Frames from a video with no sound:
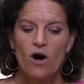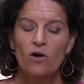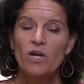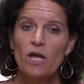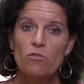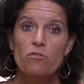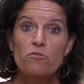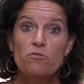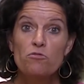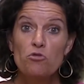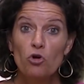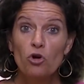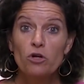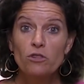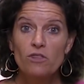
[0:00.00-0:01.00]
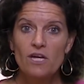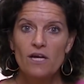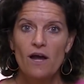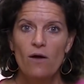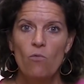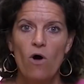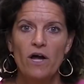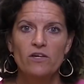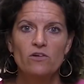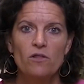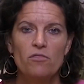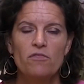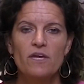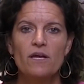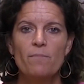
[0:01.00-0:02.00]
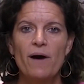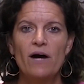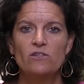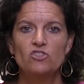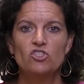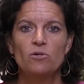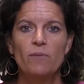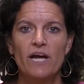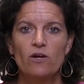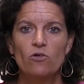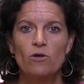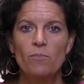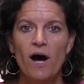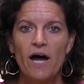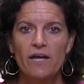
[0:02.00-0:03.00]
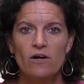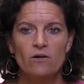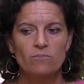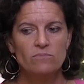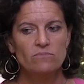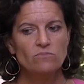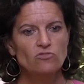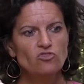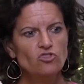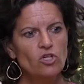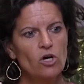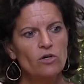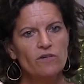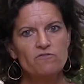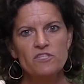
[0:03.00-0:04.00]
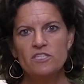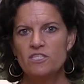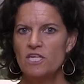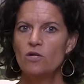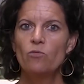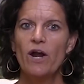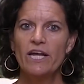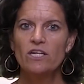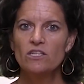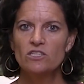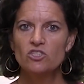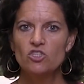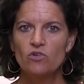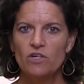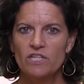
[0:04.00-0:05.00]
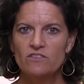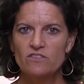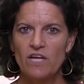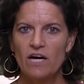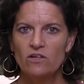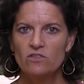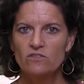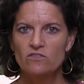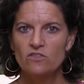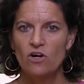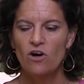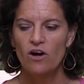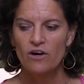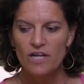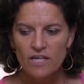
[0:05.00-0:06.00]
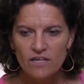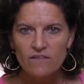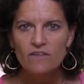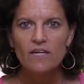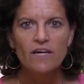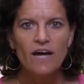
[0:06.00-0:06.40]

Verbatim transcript: Okay, third thing I want you to think about is your microbiome. So if the T regulatory cells are in the